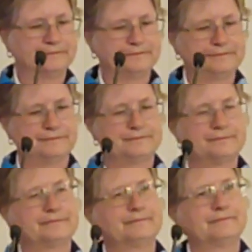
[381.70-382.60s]

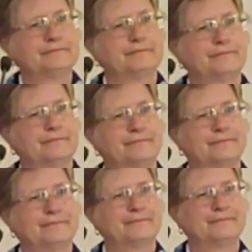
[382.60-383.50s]

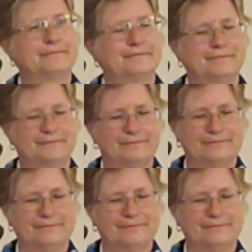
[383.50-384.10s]
No one is speaking in this clip.